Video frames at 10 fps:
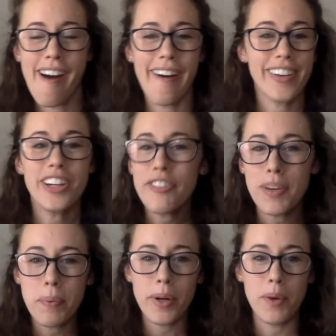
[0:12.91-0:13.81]
Here at
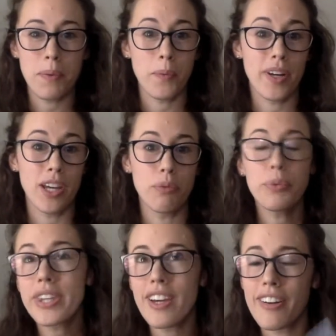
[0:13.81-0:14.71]
VPIRG, we've been working
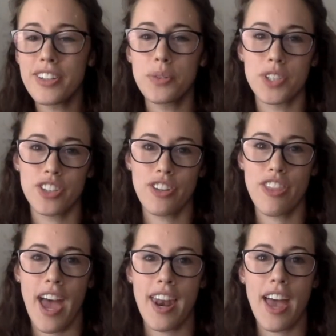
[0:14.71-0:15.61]
really hard to ensure
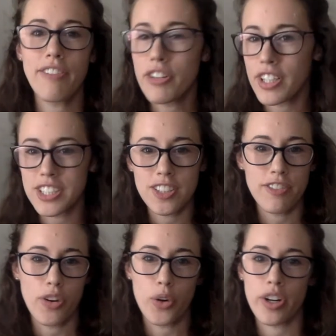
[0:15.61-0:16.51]
that every
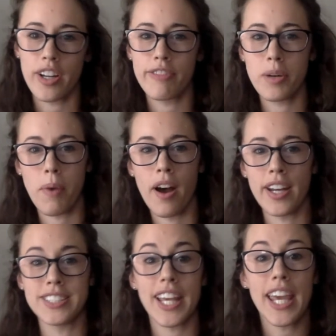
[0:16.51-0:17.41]
registered voter in Vermont is